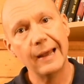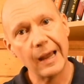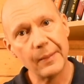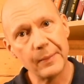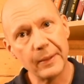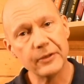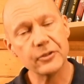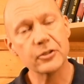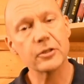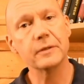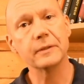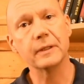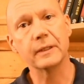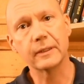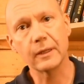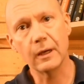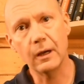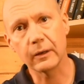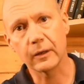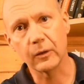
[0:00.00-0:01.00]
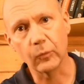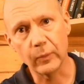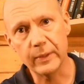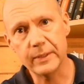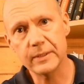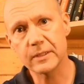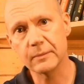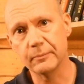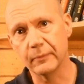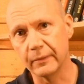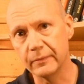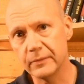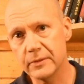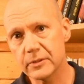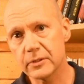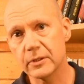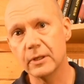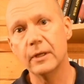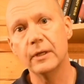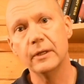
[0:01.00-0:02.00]
And then during the darker winter
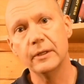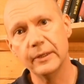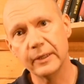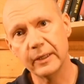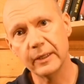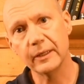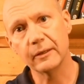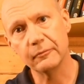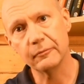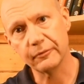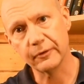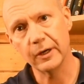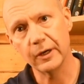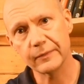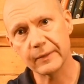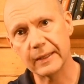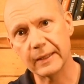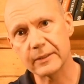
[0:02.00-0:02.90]
months, you can convert